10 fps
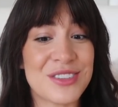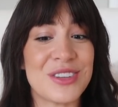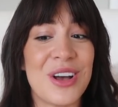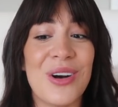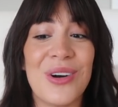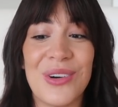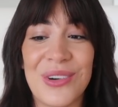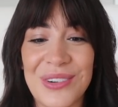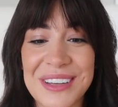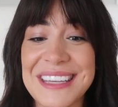
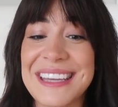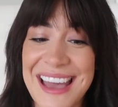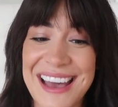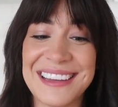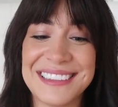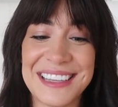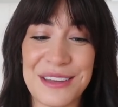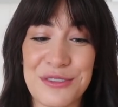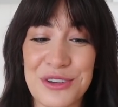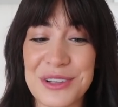So yeah,
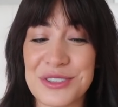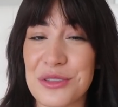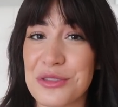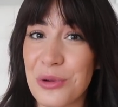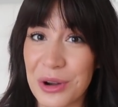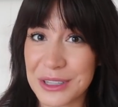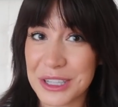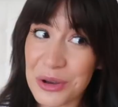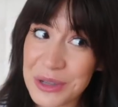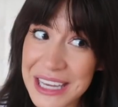if you're into Thor and
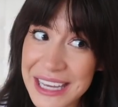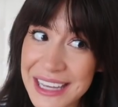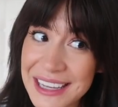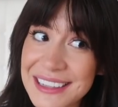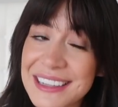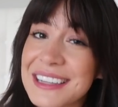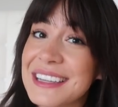Loki,